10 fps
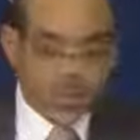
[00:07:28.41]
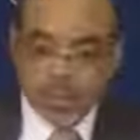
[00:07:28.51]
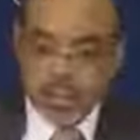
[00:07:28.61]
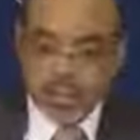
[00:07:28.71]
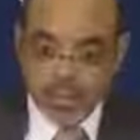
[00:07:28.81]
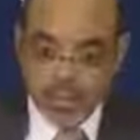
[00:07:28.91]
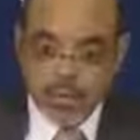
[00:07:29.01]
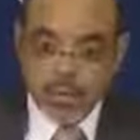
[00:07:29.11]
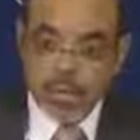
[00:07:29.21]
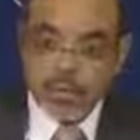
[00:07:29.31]
whether it's
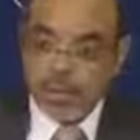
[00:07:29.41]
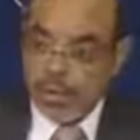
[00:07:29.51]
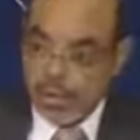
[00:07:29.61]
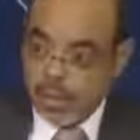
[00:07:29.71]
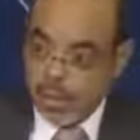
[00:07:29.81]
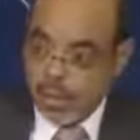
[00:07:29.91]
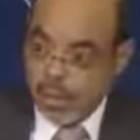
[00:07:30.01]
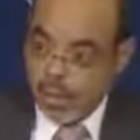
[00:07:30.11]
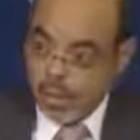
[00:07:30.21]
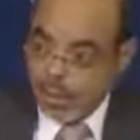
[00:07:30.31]
railways
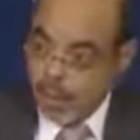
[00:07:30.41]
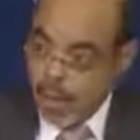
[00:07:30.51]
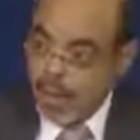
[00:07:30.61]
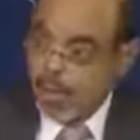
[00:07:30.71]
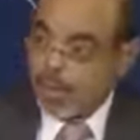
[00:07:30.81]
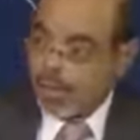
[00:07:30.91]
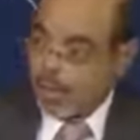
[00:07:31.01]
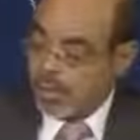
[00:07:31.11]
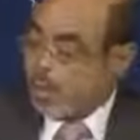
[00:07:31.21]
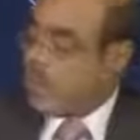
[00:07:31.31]
or power
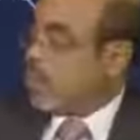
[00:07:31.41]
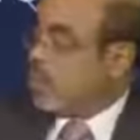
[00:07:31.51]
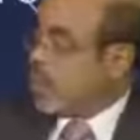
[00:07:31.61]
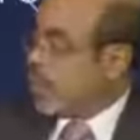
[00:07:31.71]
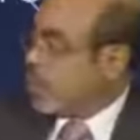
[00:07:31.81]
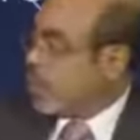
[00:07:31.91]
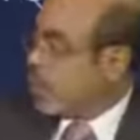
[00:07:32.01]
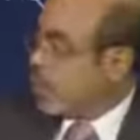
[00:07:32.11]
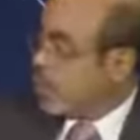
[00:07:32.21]
or telecommunication.